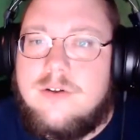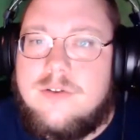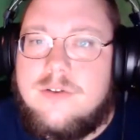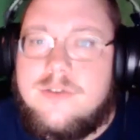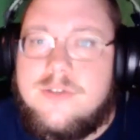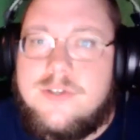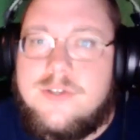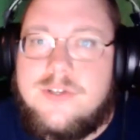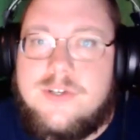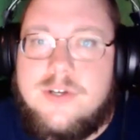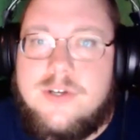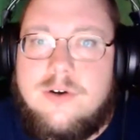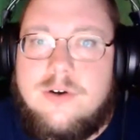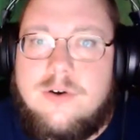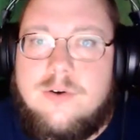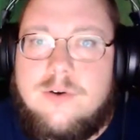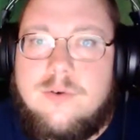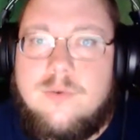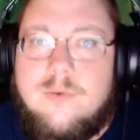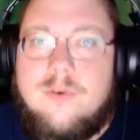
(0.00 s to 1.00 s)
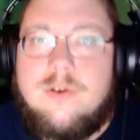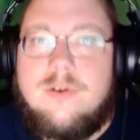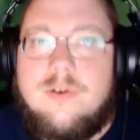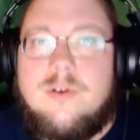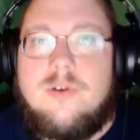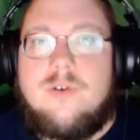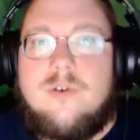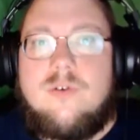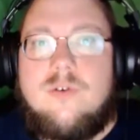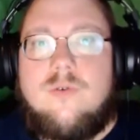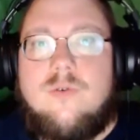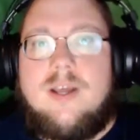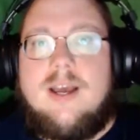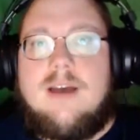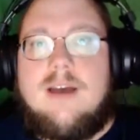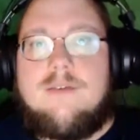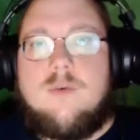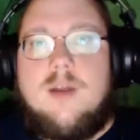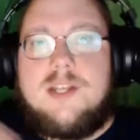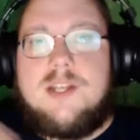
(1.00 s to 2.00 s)
So we
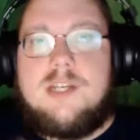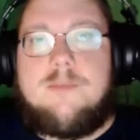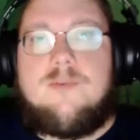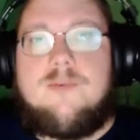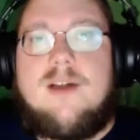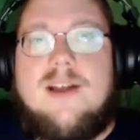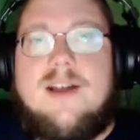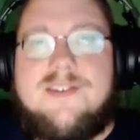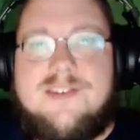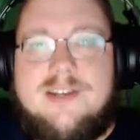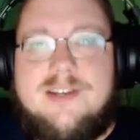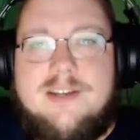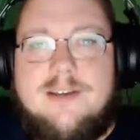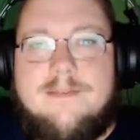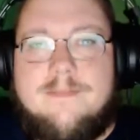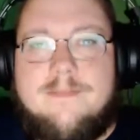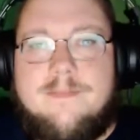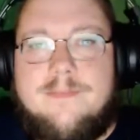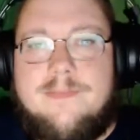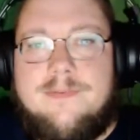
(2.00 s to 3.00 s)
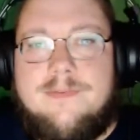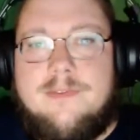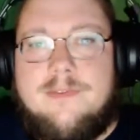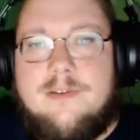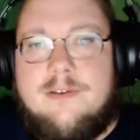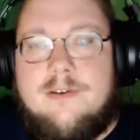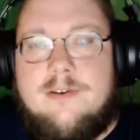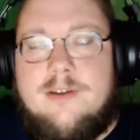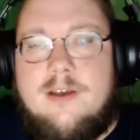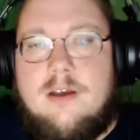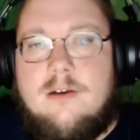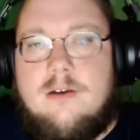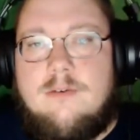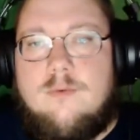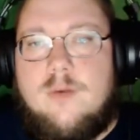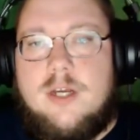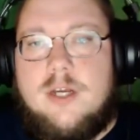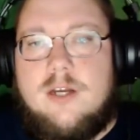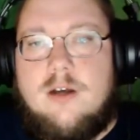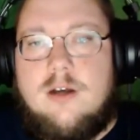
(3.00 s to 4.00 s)
have reciprocity. Now
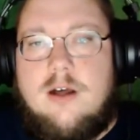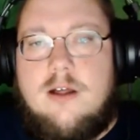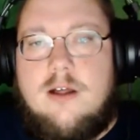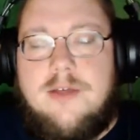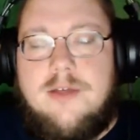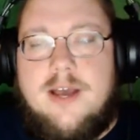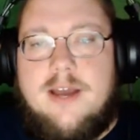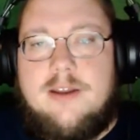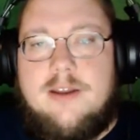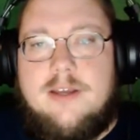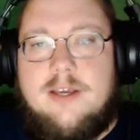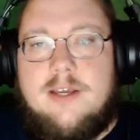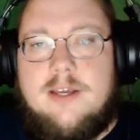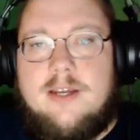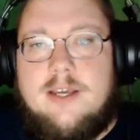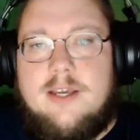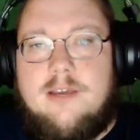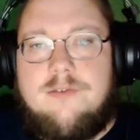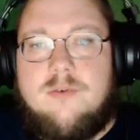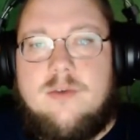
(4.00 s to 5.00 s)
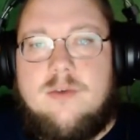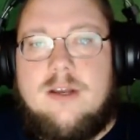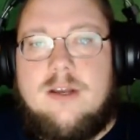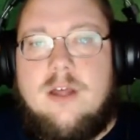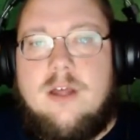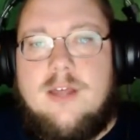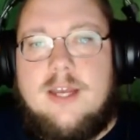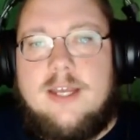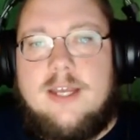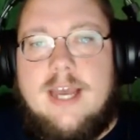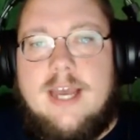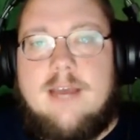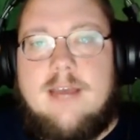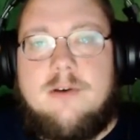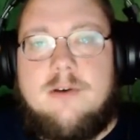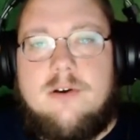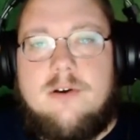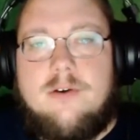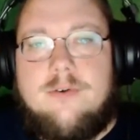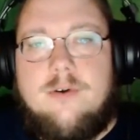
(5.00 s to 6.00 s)
we call that in heathen we call that
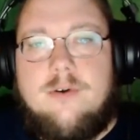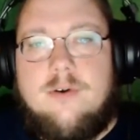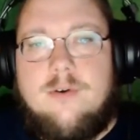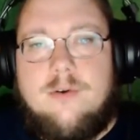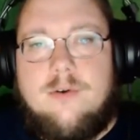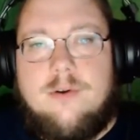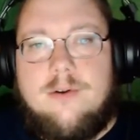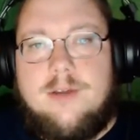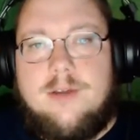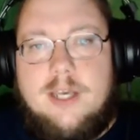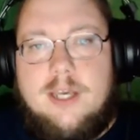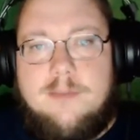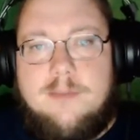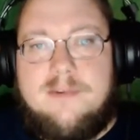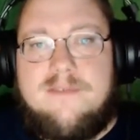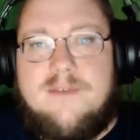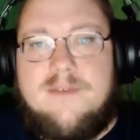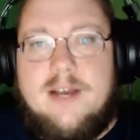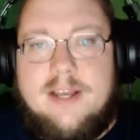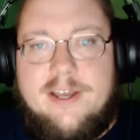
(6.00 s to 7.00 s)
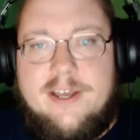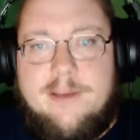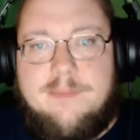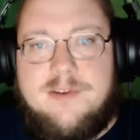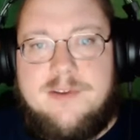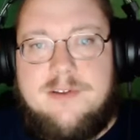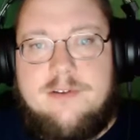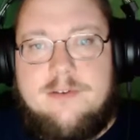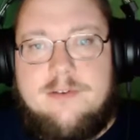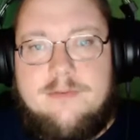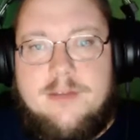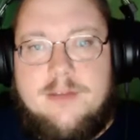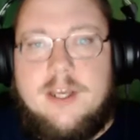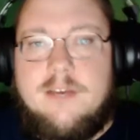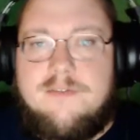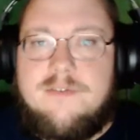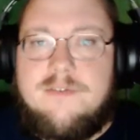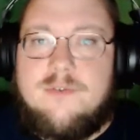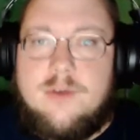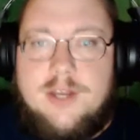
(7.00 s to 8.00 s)
gebo or gift for gift,
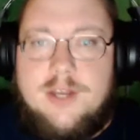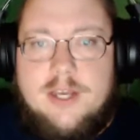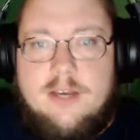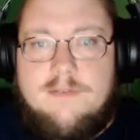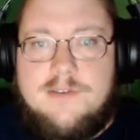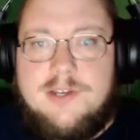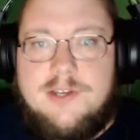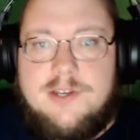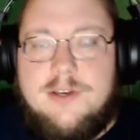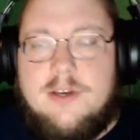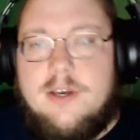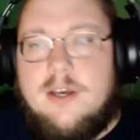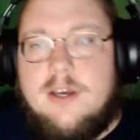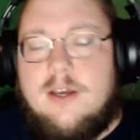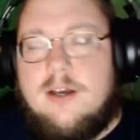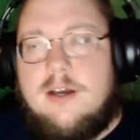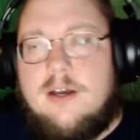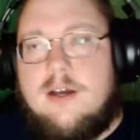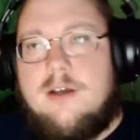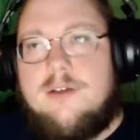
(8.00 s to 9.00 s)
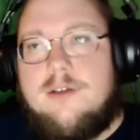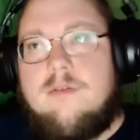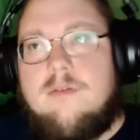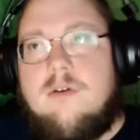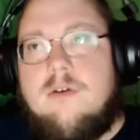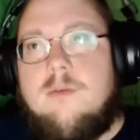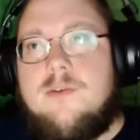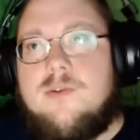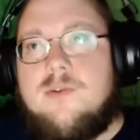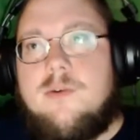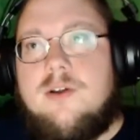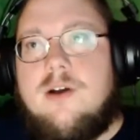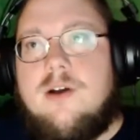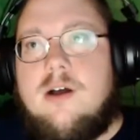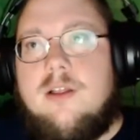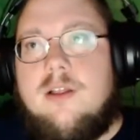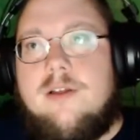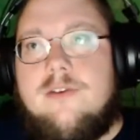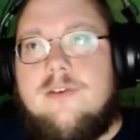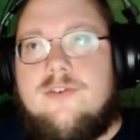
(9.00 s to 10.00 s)
gift for gift. Uh, the Romans would
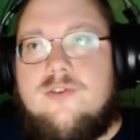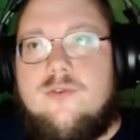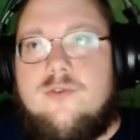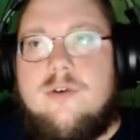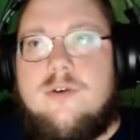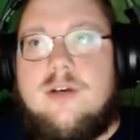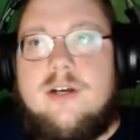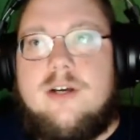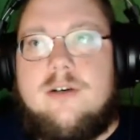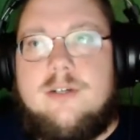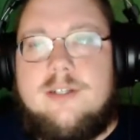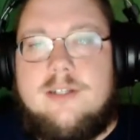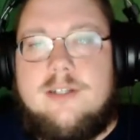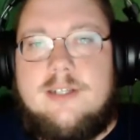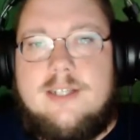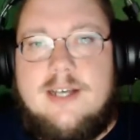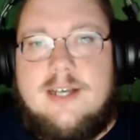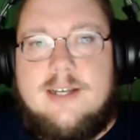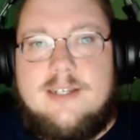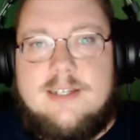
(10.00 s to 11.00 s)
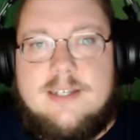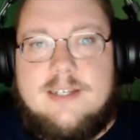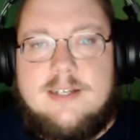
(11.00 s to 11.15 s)
call it do ut des.